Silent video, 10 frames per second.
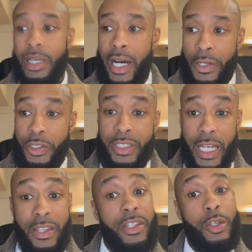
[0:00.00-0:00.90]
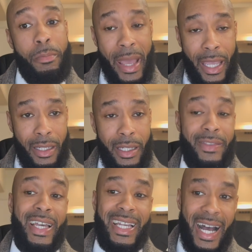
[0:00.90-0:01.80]
Understanding the domain and
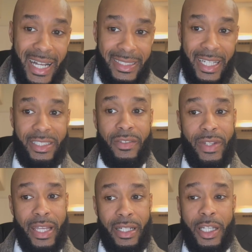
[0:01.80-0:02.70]
the context of data